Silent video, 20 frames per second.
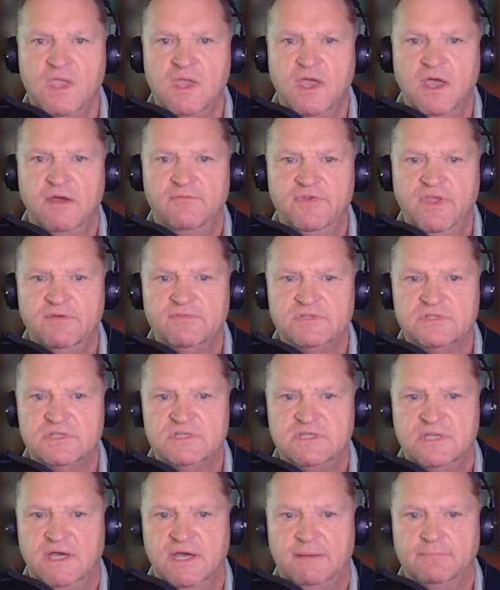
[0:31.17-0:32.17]
Have you ever
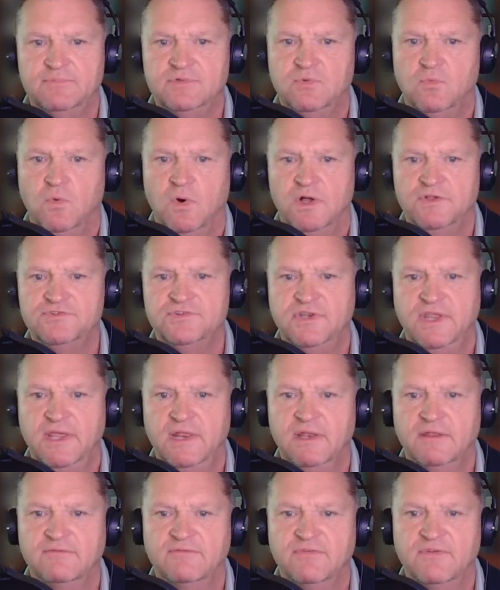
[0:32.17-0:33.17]
stopped to watch an
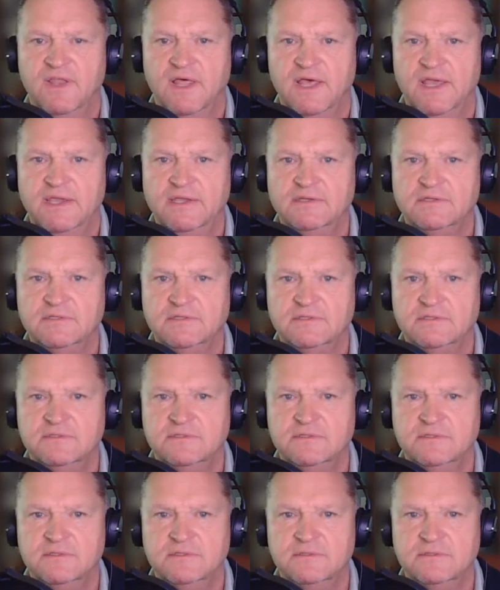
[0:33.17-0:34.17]
eagle in flight?
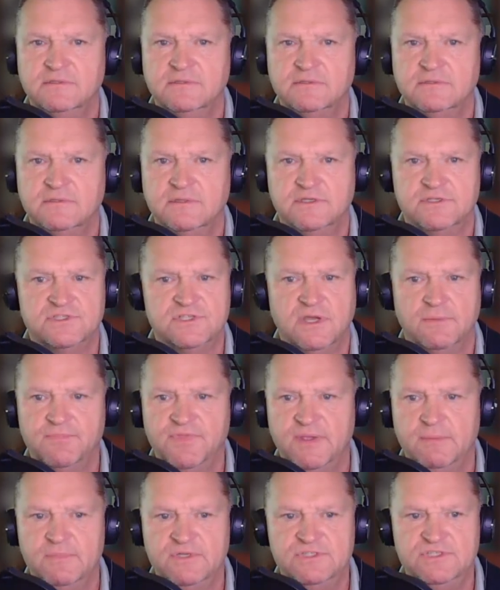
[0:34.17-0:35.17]
There's
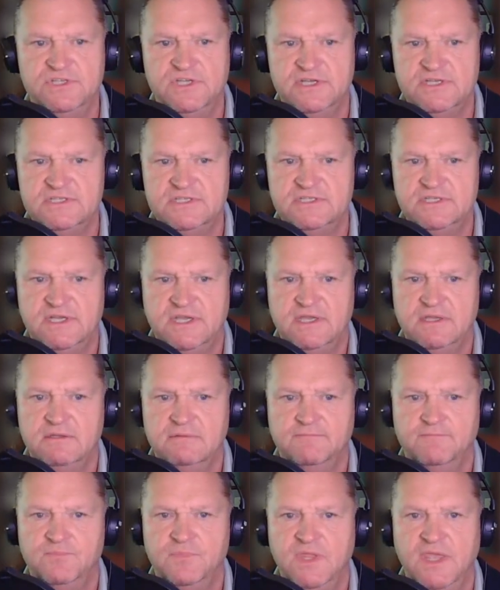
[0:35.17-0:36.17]
something majestic,
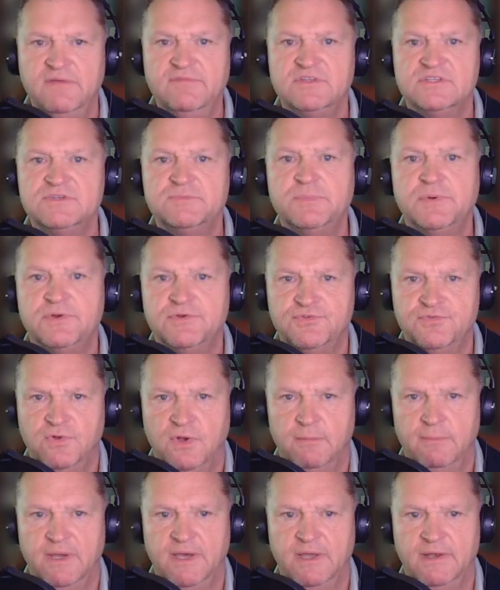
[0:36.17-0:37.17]
even
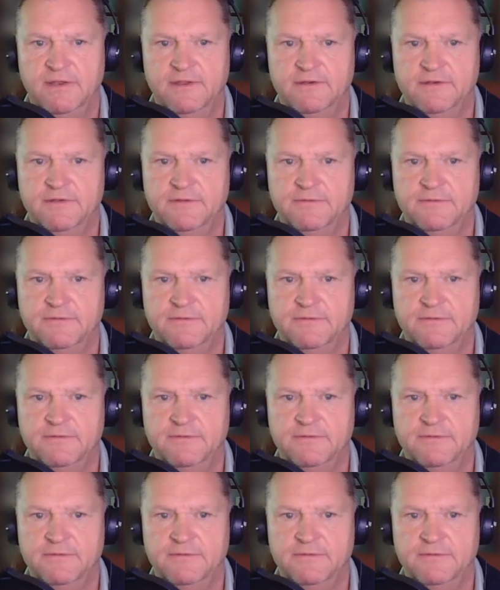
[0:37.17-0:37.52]
spiritual about it.